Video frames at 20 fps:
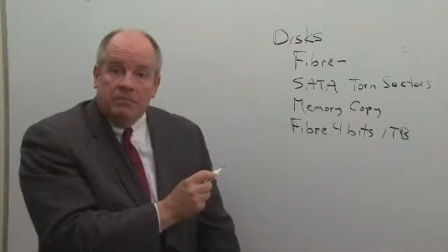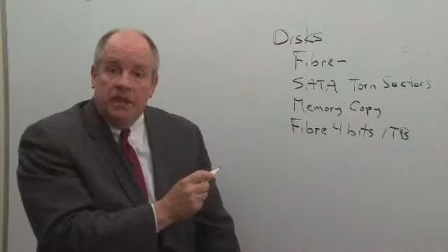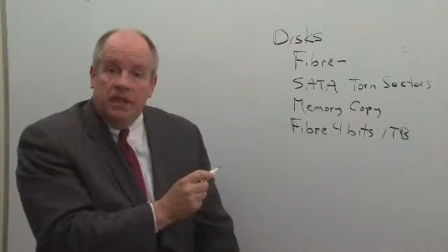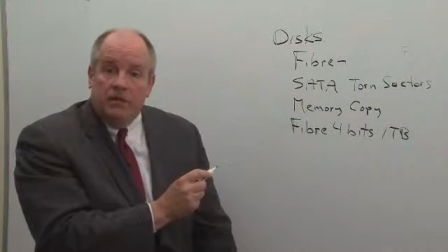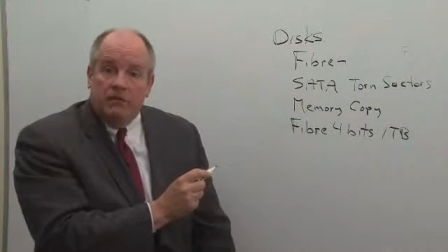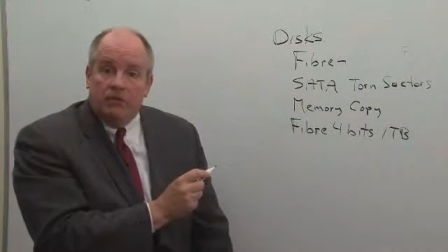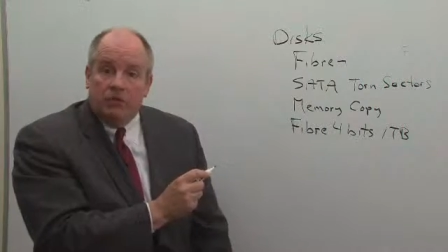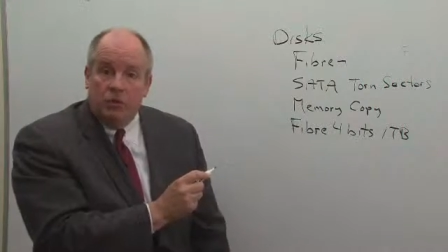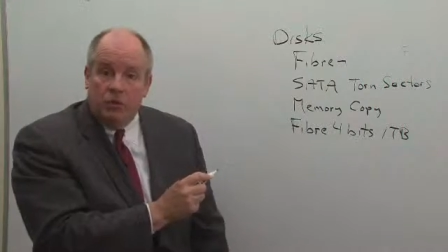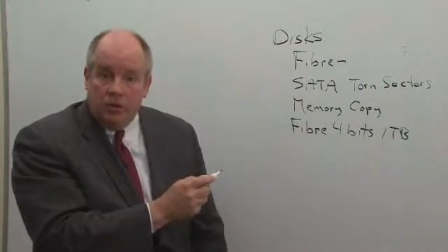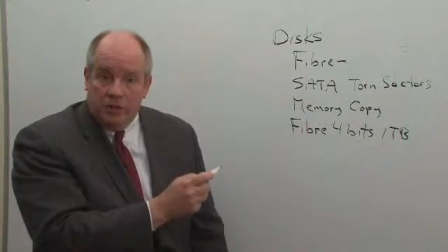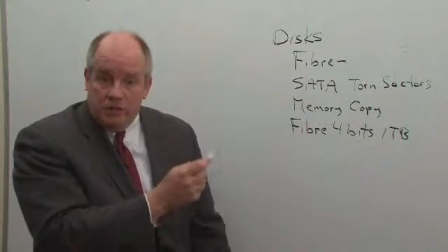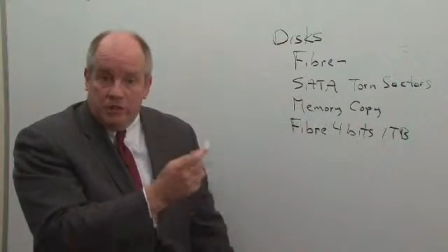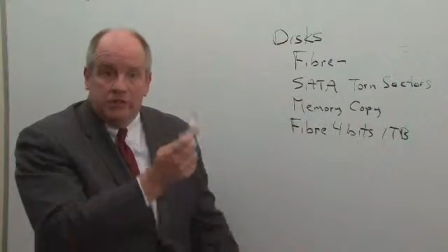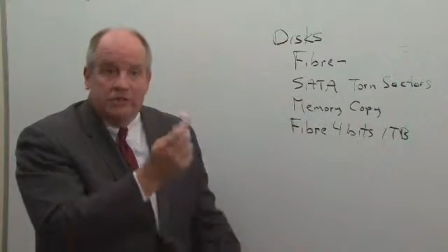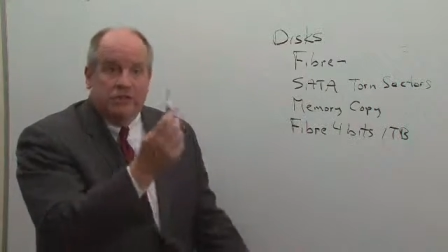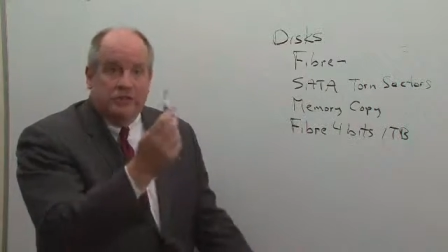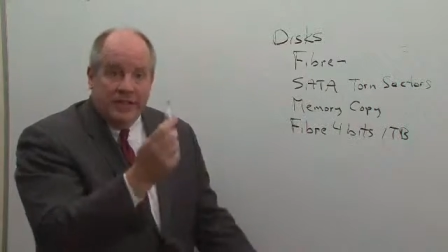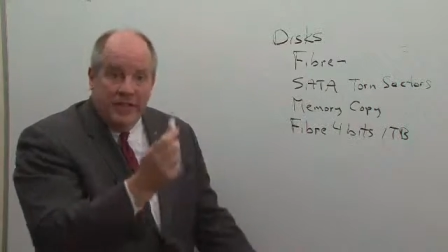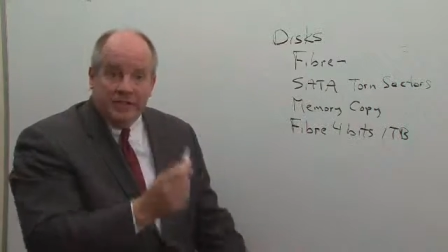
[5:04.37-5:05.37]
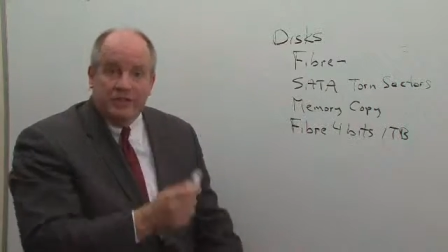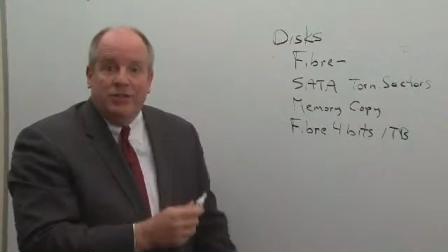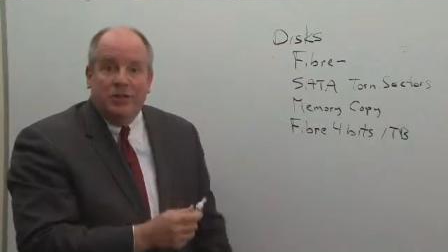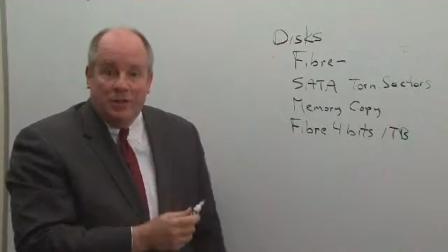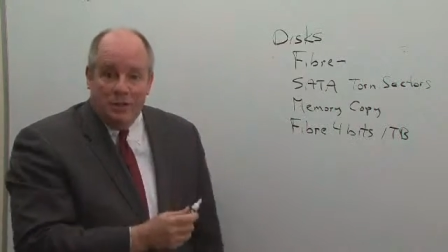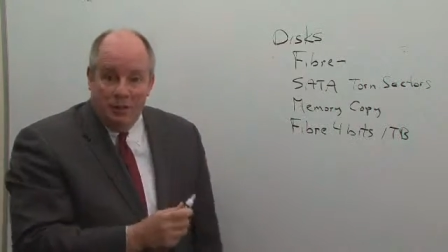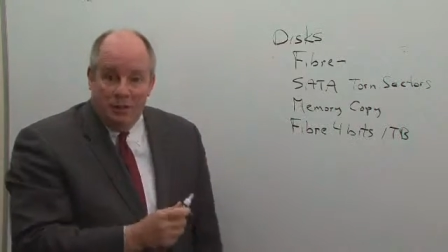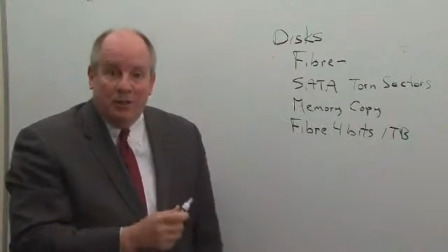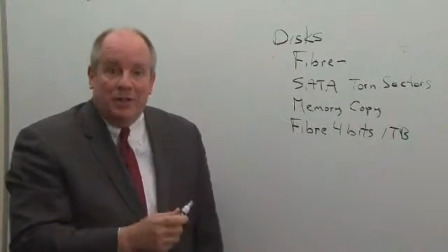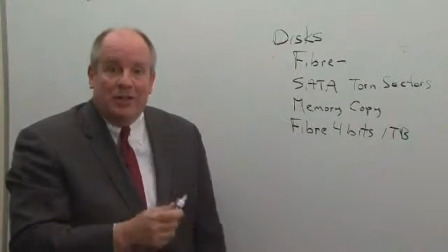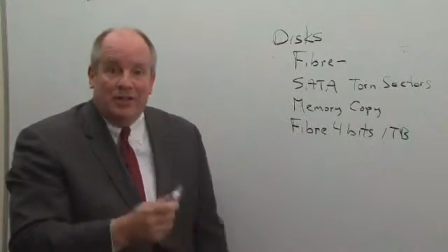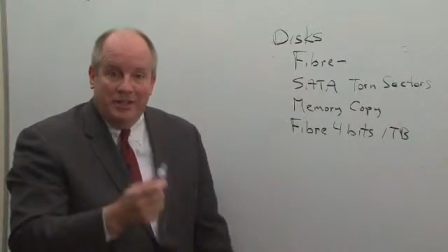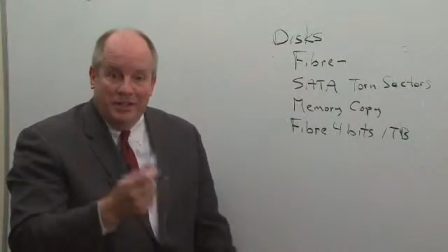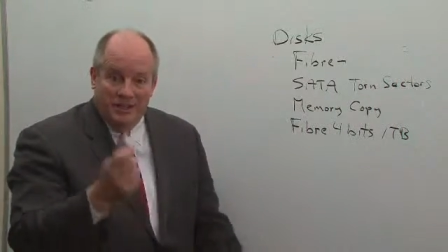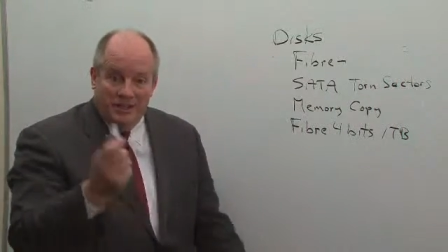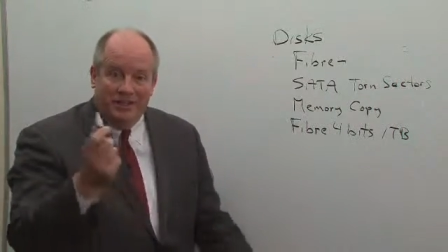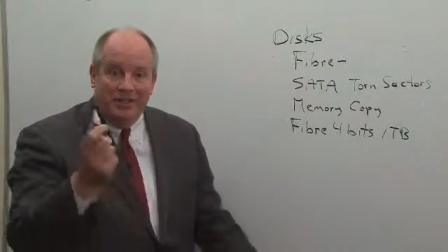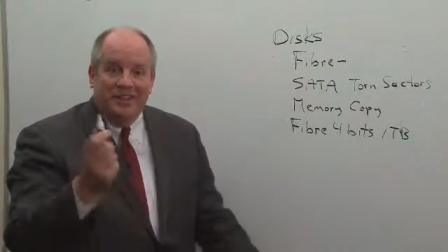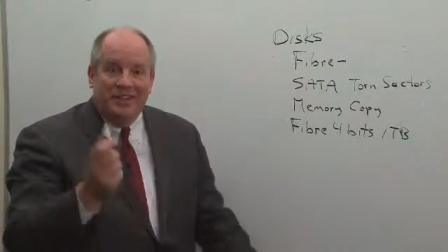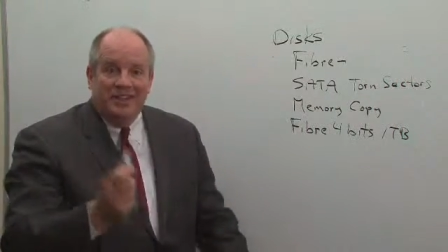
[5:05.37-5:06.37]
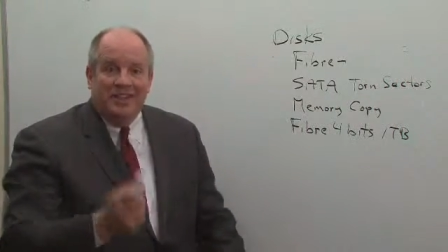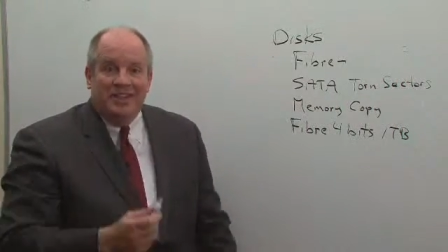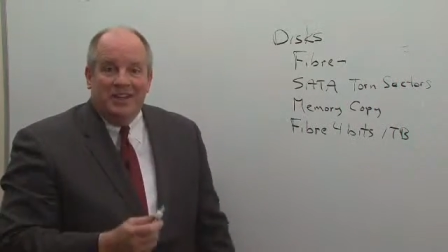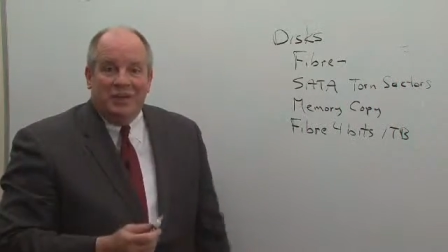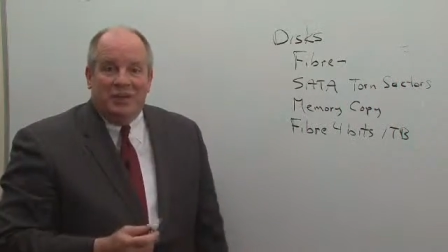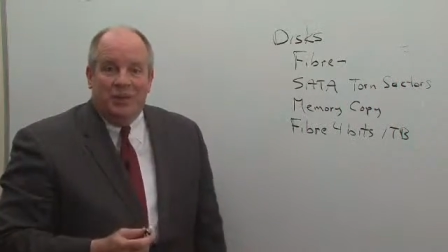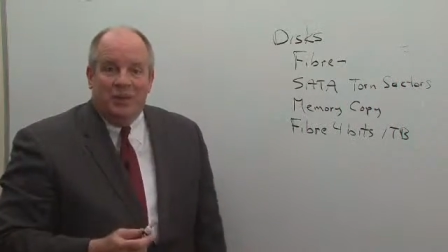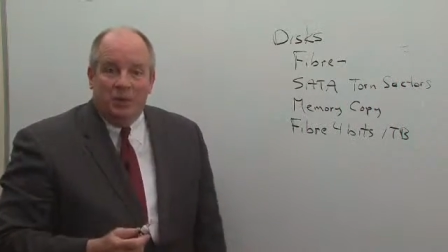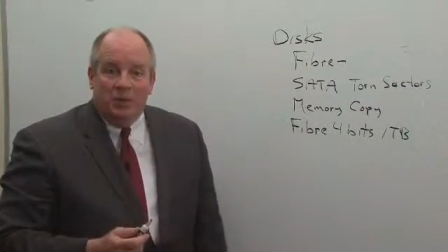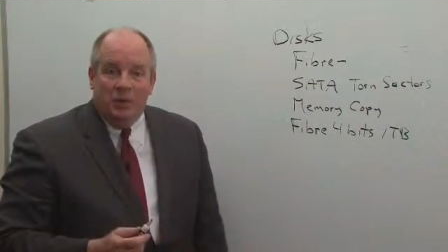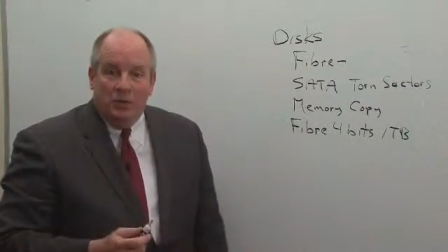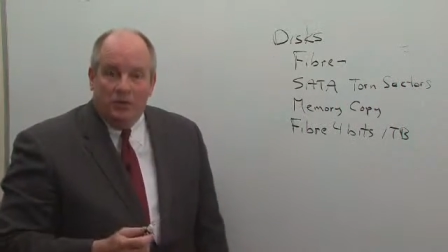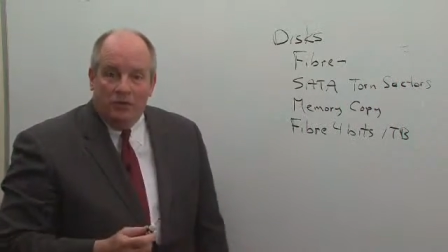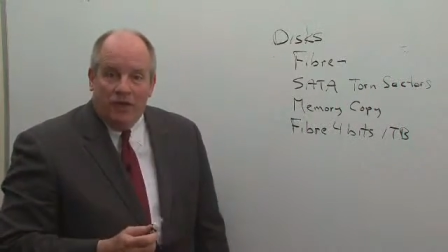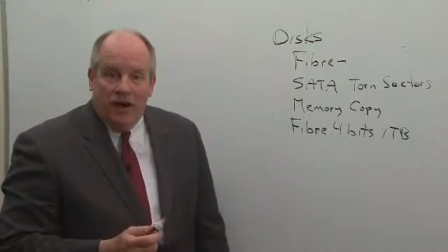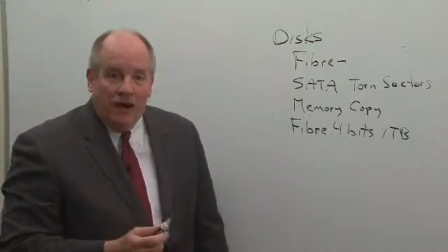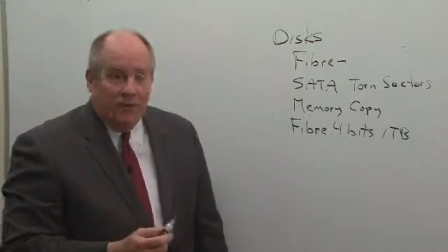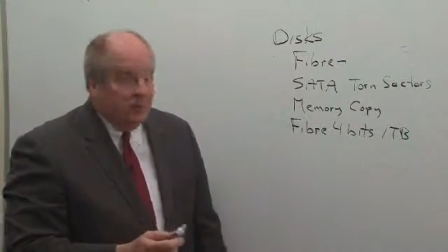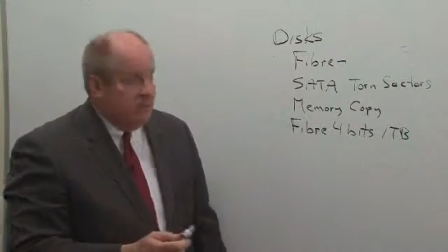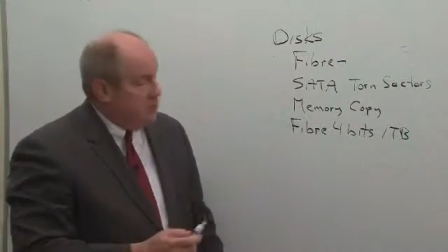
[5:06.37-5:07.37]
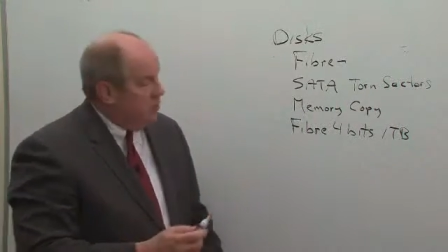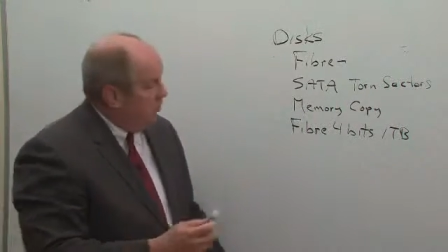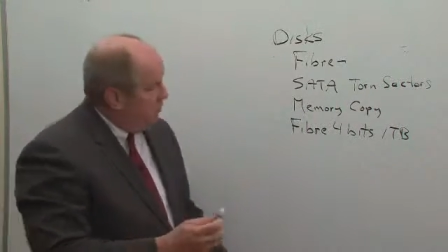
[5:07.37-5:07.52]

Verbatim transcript: And of course, that's not going to work in a critical environment.